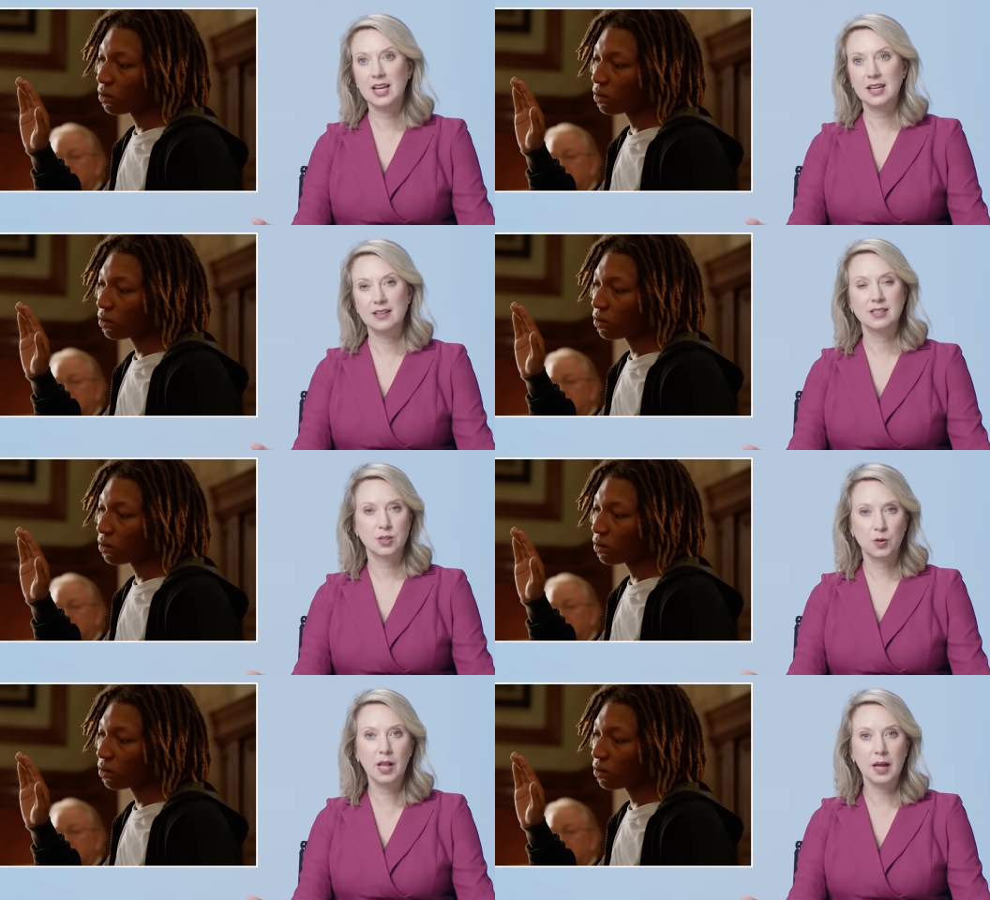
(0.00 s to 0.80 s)
Speaker 1: like in
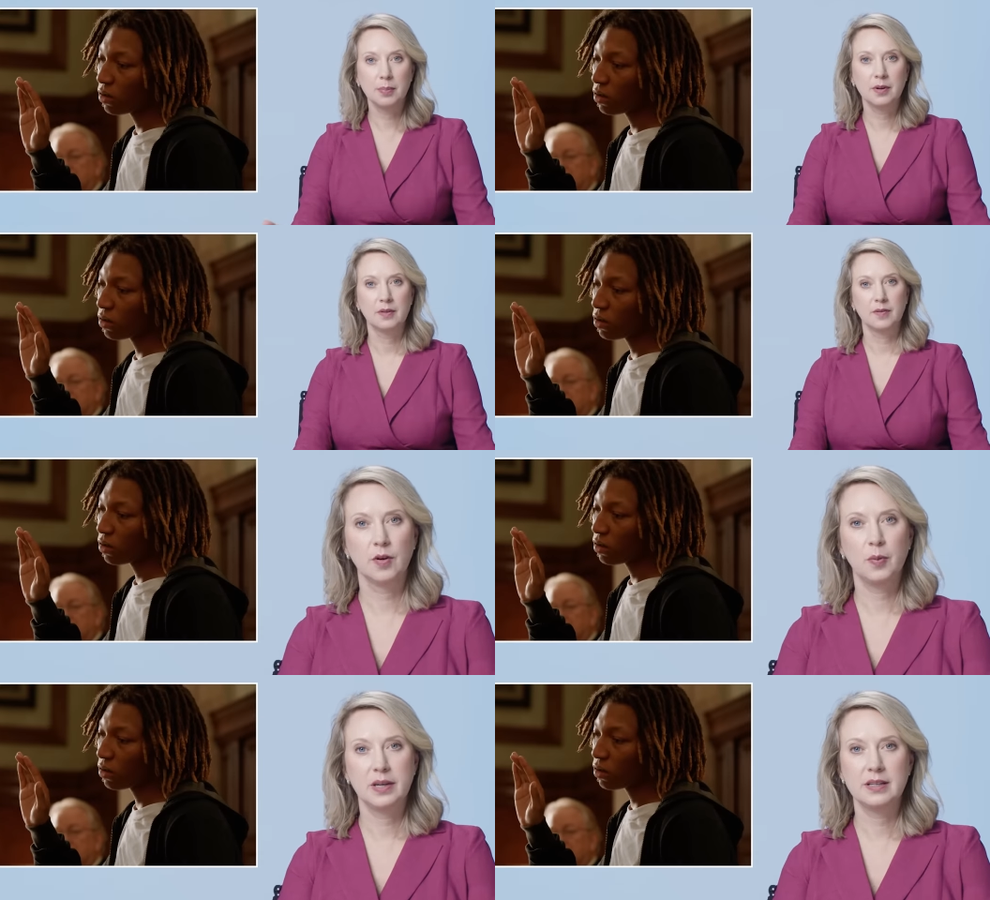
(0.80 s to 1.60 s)
this clip,
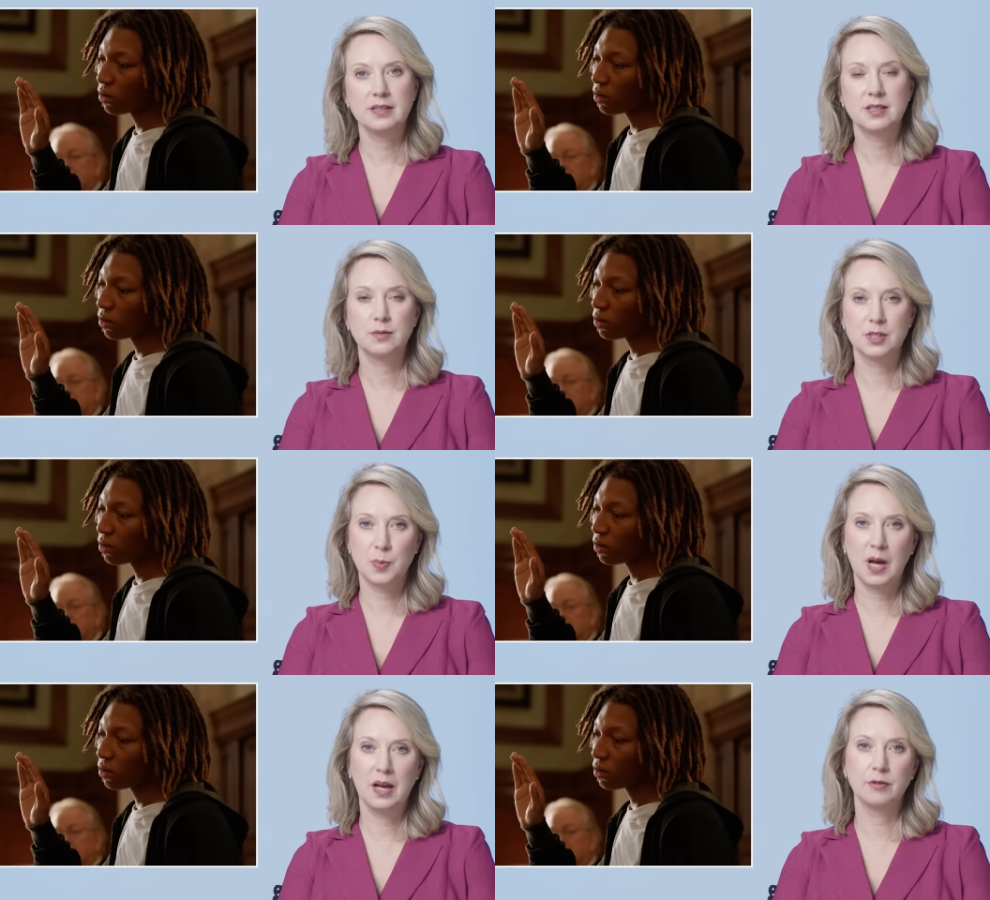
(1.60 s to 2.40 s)
for a witness to
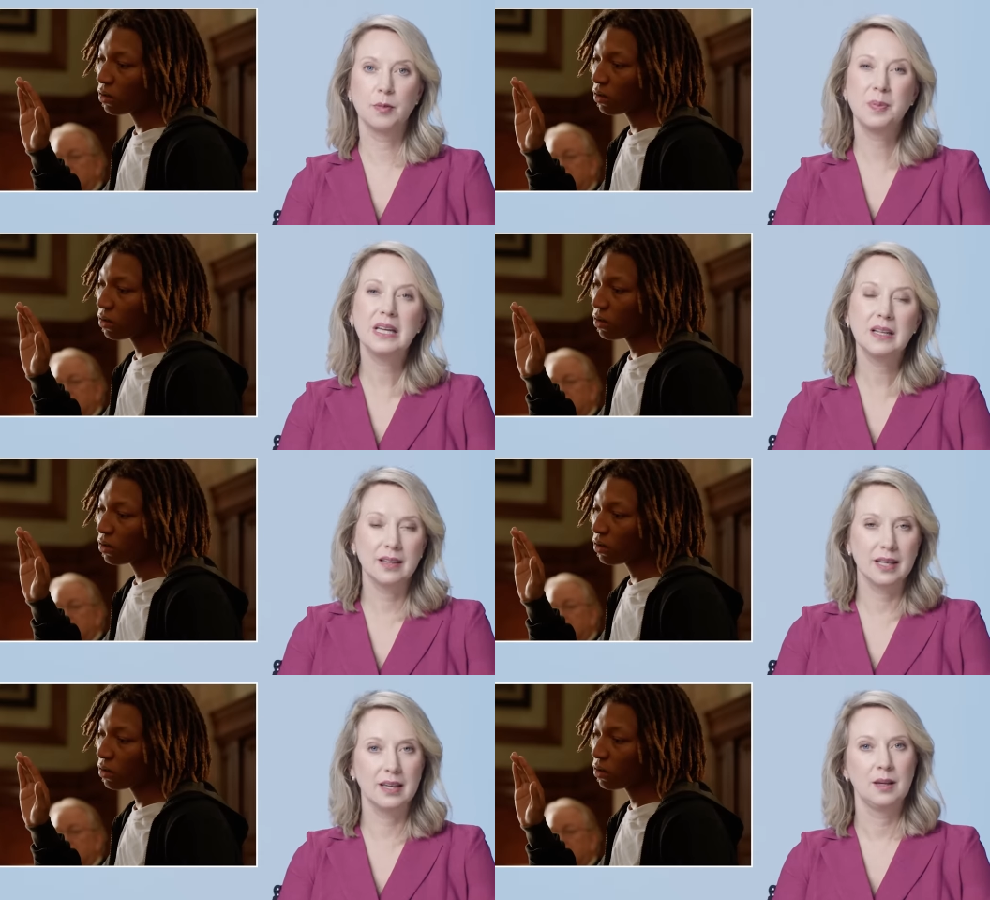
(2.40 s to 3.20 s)
respond
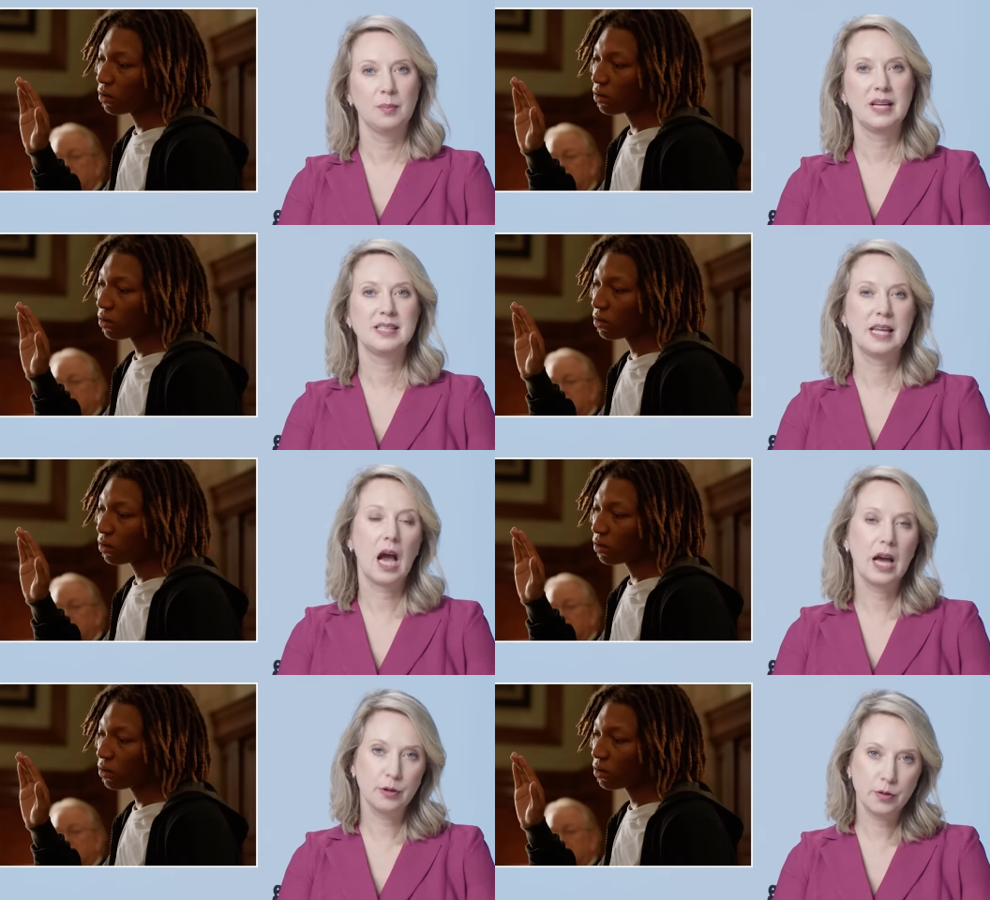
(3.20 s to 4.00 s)
repeatedly by
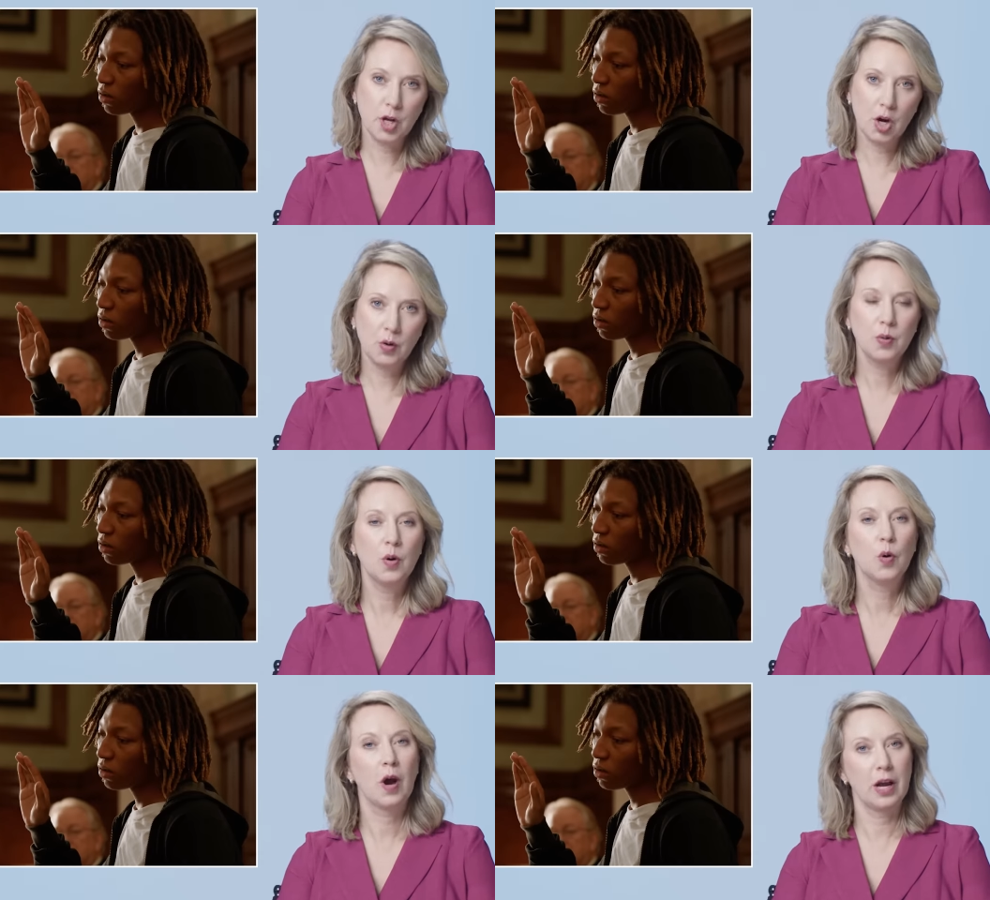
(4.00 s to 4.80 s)
saying, I don't know
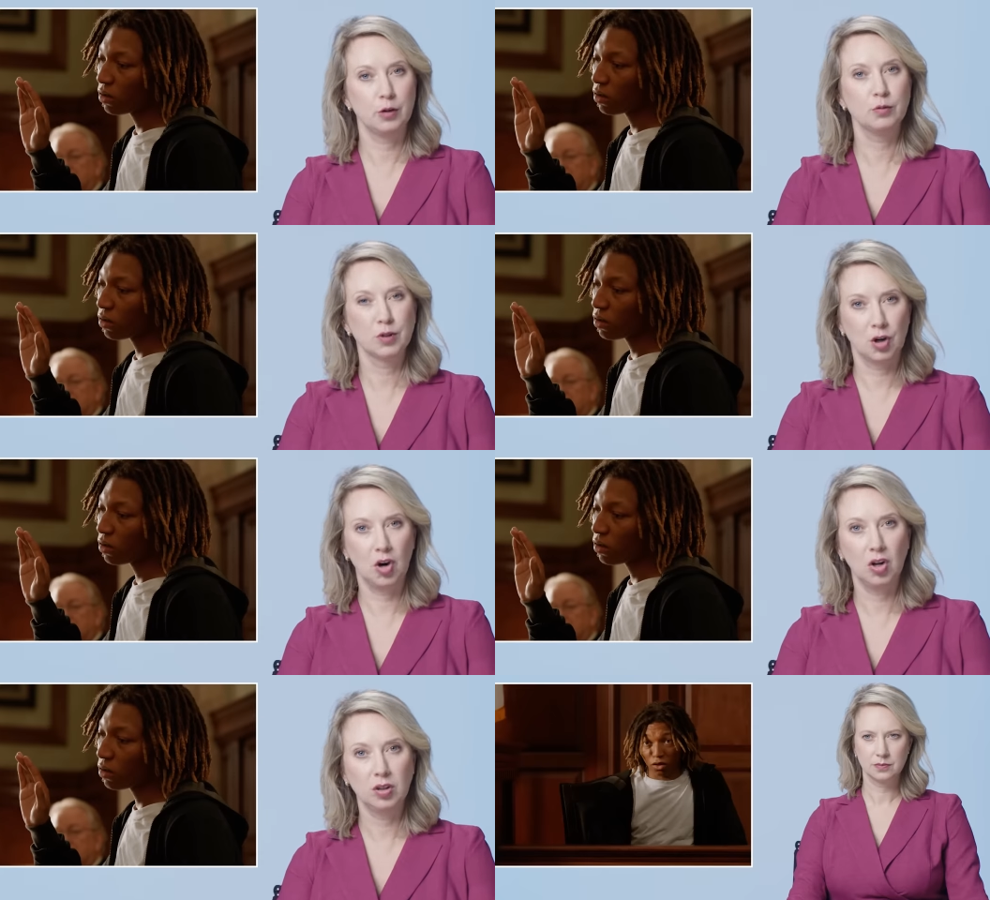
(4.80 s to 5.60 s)
or I don't
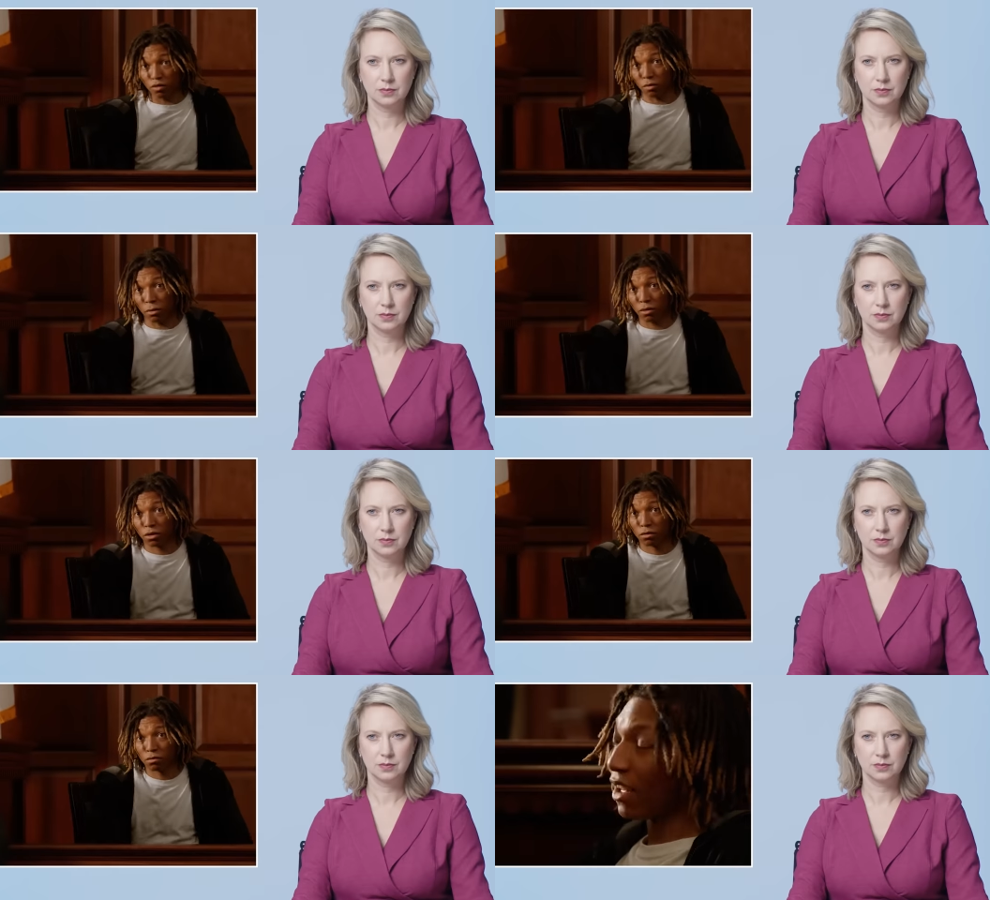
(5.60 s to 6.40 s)
recall. I don't
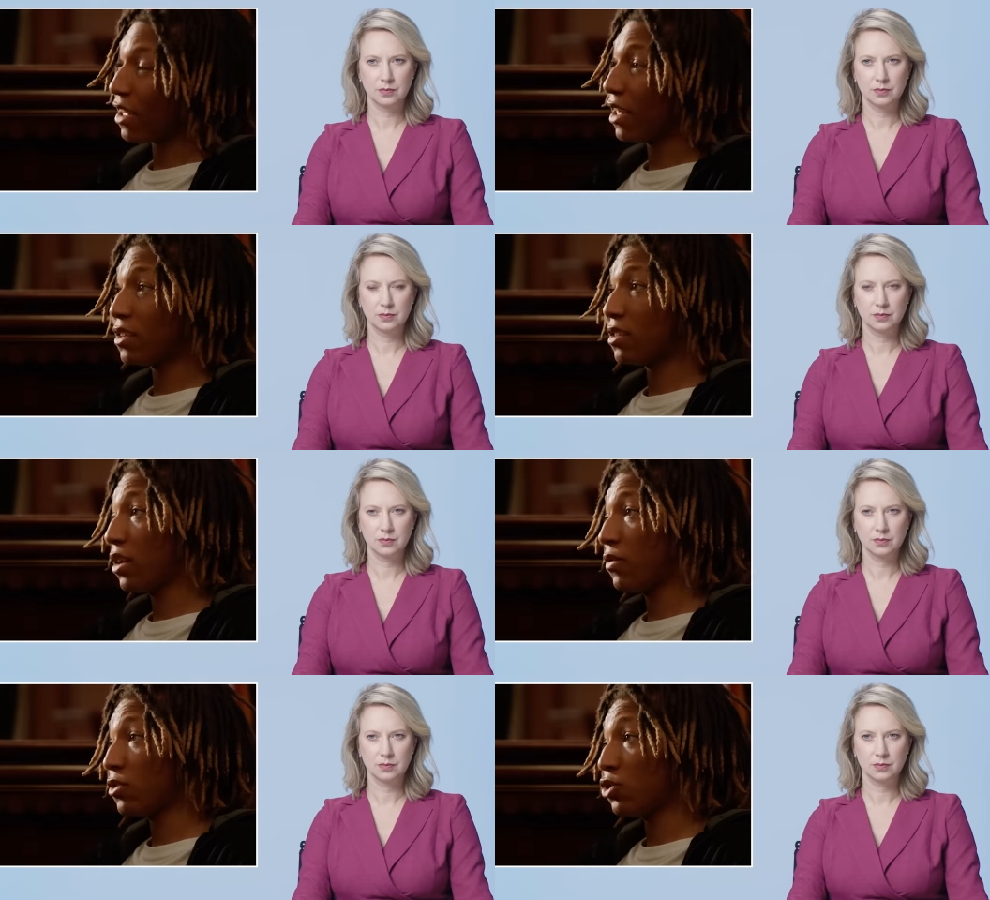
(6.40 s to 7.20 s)
Speaker 2: remember. I can't
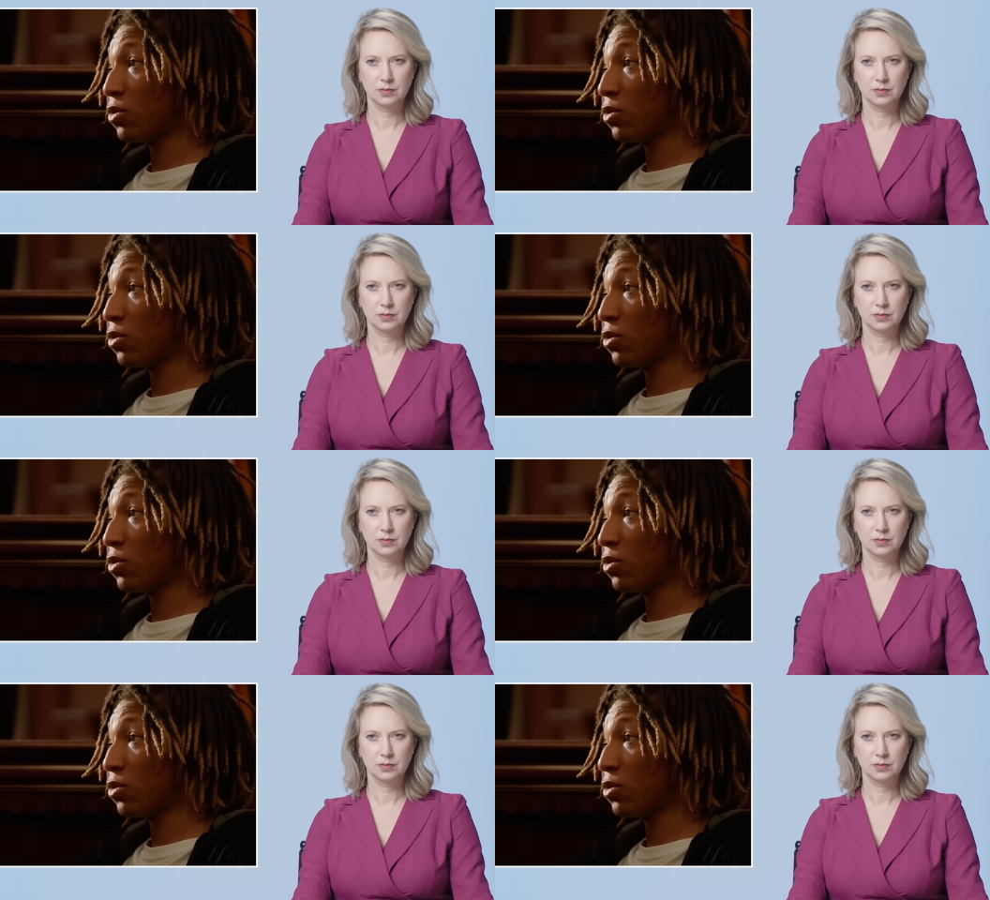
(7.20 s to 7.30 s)
say for